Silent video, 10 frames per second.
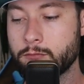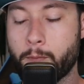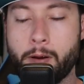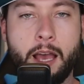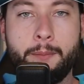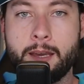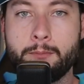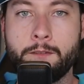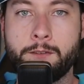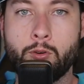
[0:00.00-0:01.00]
will probably make a
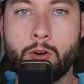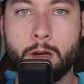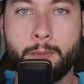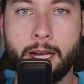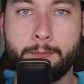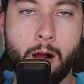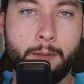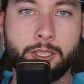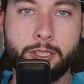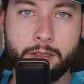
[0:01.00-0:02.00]
move for quarterback,
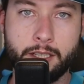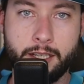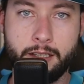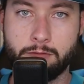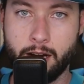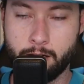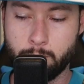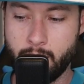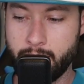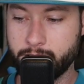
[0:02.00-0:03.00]
probably too good
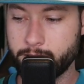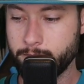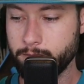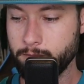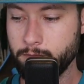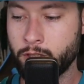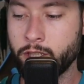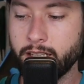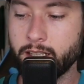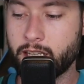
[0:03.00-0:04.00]
record-wise
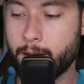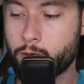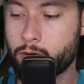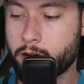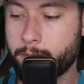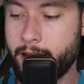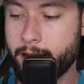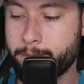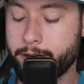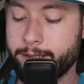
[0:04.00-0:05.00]
to get a top
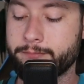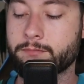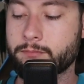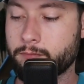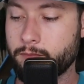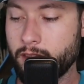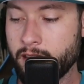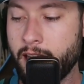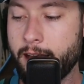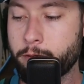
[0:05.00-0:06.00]
quarterback, but
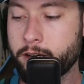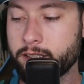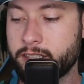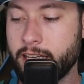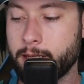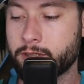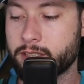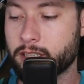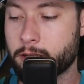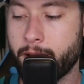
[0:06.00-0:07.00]
have pretty good teams
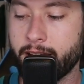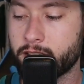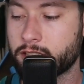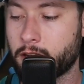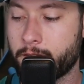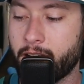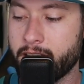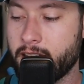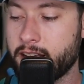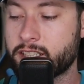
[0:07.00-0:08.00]
is the Commanders,
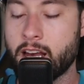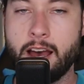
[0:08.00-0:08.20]
Vikings,